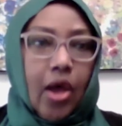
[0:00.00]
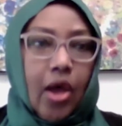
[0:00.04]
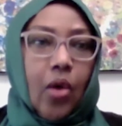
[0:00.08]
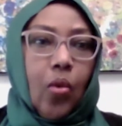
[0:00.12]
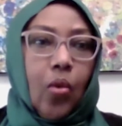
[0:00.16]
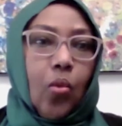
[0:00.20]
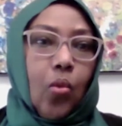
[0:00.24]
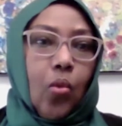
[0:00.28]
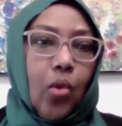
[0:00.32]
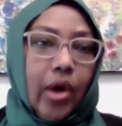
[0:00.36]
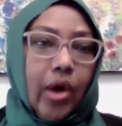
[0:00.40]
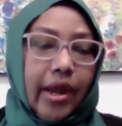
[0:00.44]

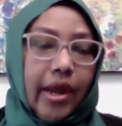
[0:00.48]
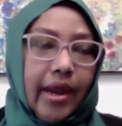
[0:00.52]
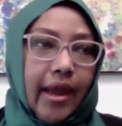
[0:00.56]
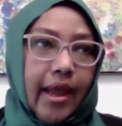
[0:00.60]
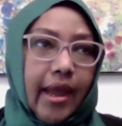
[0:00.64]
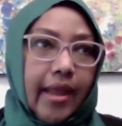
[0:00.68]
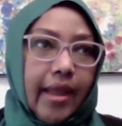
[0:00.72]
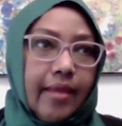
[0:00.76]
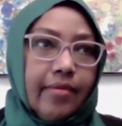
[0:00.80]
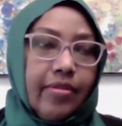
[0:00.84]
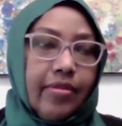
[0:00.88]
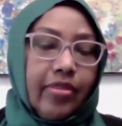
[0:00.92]
What
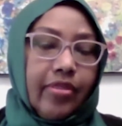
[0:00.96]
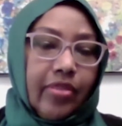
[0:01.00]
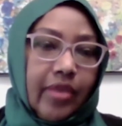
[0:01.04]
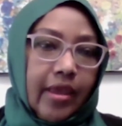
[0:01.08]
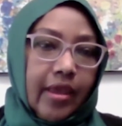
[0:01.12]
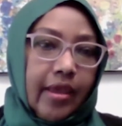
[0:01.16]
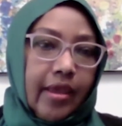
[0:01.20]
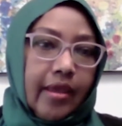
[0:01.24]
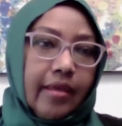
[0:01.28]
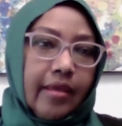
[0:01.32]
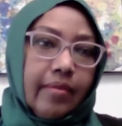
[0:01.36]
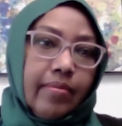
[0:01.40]
I
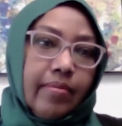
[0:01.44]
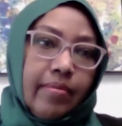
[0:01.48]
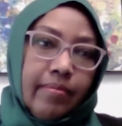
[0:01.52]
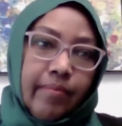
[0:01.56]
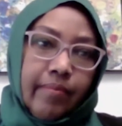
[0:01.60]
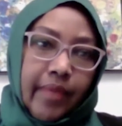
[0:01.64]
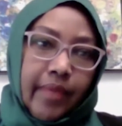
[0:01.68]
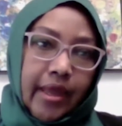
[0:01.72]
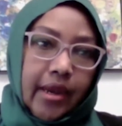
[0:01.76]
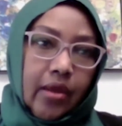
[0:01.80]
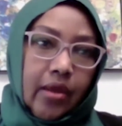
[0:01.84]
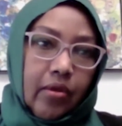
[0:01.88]
think
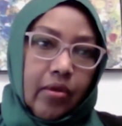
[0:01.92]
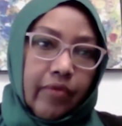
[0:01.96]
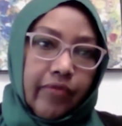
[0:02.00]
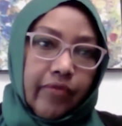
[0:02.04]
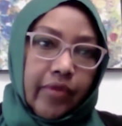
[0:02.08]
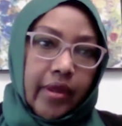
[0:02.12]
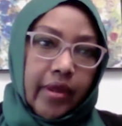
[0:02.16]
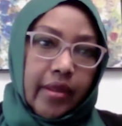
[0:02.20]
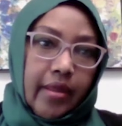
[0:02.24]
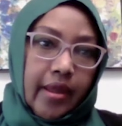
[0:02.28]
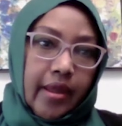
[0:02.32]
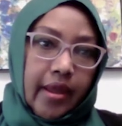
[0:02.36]
many of
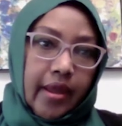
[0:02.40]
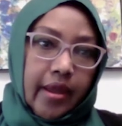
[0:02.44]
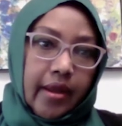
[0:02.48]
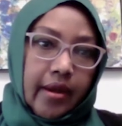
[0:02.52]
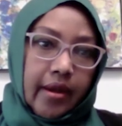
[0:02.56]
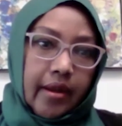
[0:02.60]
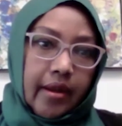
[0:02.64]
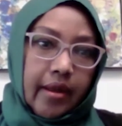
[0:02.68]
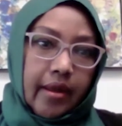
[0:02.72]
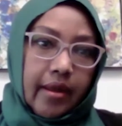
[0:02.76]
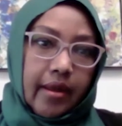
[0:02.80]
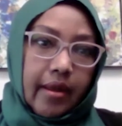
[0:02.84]

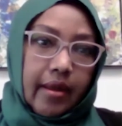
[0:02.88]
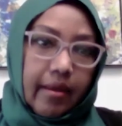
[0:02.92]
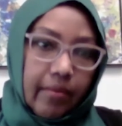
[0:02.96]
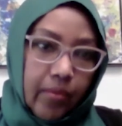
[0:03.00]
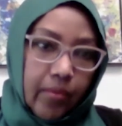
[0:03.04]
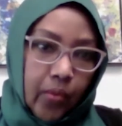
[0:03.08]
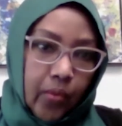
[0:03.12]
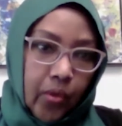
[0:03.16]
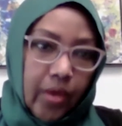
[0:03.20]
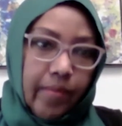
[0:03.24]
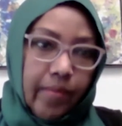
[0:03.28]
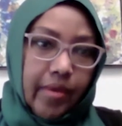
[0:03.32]
the
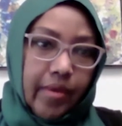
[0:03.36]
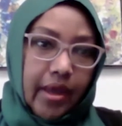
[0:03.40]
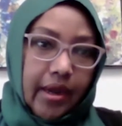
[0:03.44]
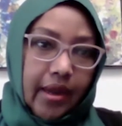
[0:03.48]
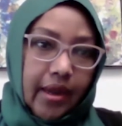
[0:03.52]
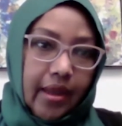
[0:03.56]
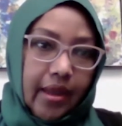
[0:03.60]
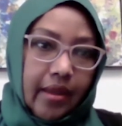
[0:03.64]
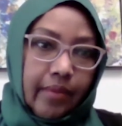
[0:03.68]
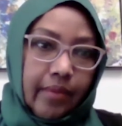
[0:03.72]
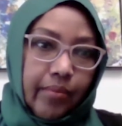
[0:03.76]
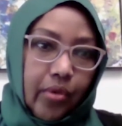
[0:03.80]
women
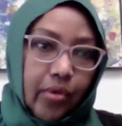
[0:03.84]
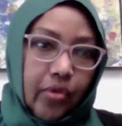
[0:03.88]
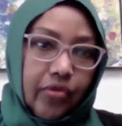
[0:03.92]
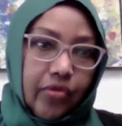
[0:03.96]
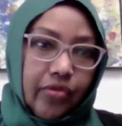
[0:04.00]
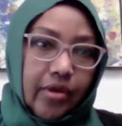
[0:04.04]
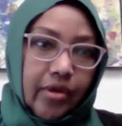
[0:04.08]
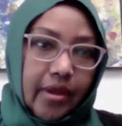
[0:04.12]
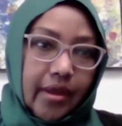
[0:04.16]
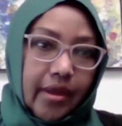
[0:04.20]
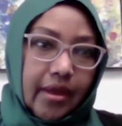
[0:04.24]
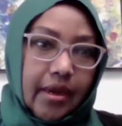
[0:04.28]
in
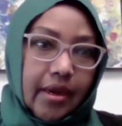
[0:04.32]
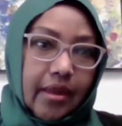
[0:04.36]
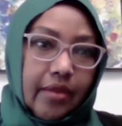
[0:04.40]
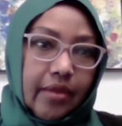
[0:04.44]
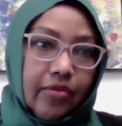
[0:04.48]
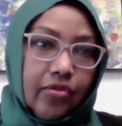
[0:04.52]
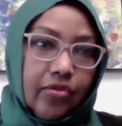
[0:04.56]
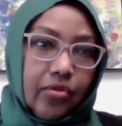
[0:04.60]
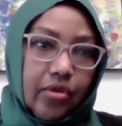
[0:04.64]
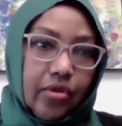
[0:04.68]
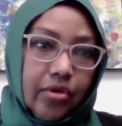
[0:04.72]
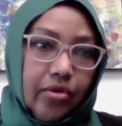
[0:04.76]
Bosnia needs
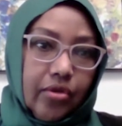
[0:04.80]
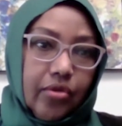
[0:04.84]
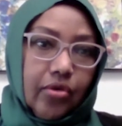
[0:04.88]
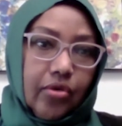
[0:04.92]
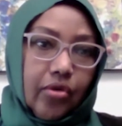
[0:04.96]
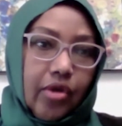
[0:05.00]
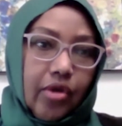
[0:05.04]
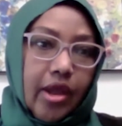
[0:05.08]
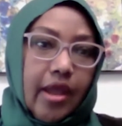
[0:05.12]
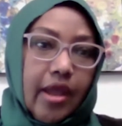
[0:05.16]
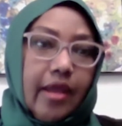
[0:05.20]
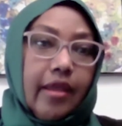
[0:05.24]
to
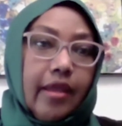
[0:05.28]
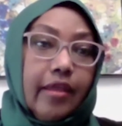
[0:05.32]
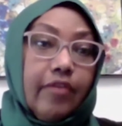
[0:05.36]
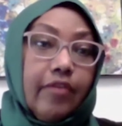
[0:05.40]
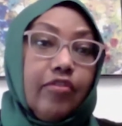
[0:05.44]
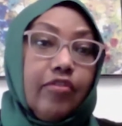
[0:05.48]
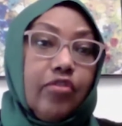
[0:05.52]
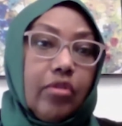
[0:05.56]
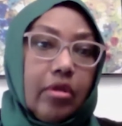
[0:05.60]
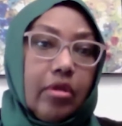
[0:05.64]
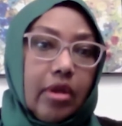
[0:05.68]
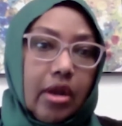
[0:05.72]
do is
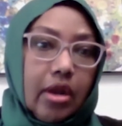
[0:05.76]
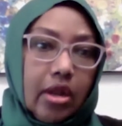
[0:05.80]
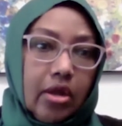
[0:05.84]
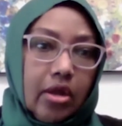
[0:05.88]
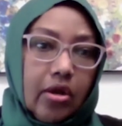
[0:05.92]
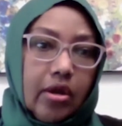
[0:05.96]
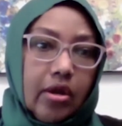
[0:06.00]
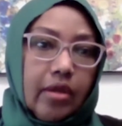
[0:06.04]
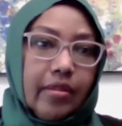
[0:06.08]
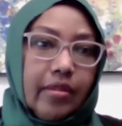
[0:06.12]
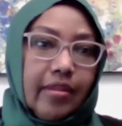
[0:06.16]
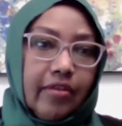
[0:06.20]
to
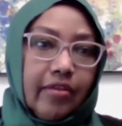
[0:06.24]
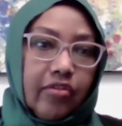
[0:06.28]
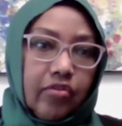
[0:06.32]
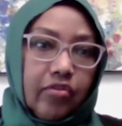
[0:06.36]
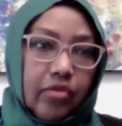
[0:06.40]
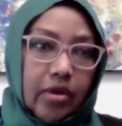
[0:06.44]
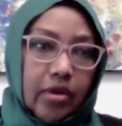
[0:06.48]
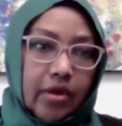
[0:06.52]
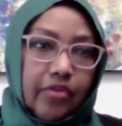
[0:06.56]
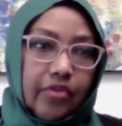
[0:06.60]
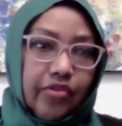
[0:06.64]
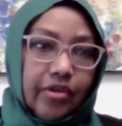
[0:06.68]
look the
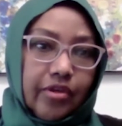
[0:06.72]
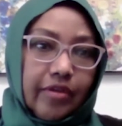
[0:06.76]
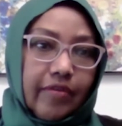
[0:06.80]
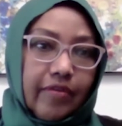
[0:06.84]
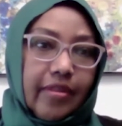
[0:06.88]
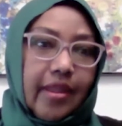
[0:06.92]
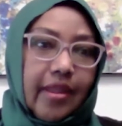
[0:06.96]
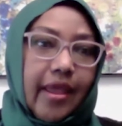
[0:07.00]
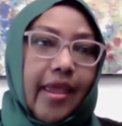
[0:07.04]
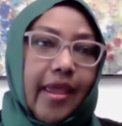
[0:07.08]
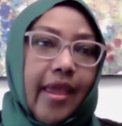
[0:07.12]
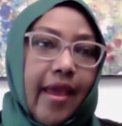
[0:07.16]
structures
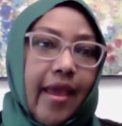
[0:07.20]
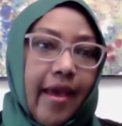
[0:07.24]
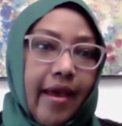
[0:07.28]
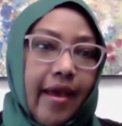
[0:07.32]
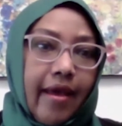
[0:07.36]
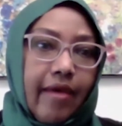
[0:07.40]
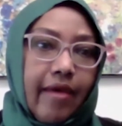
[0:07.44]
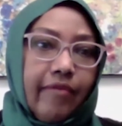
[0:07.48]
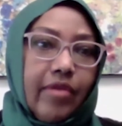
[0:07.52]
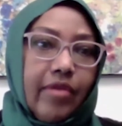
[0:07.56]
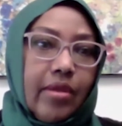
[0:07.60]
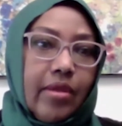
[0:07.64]
they
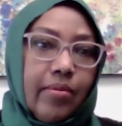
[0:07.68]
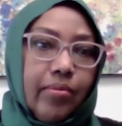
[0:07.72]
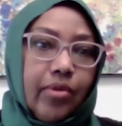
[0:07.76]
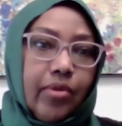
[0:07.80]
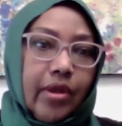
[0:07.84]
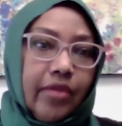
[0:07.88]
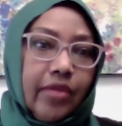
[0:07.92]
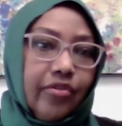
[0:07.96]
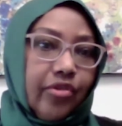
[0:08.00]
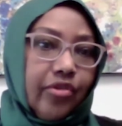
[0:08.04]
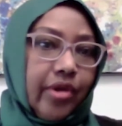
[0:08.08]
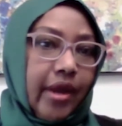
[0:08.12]
have in
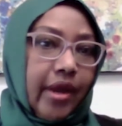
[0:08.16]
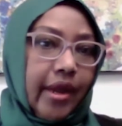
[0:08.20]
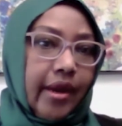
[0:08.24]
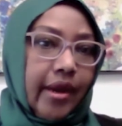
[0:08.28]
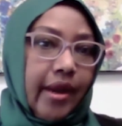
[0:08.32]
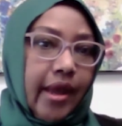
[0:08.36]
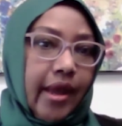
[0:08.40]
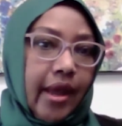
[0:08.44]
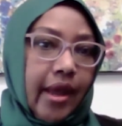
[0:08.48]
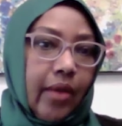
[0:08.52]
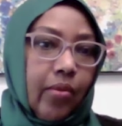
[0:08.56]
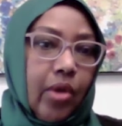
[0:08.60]
place right
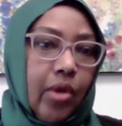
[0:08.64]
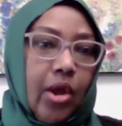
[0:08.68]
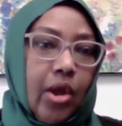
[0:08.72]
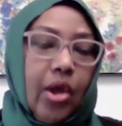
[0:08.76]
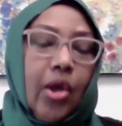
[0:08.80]
now.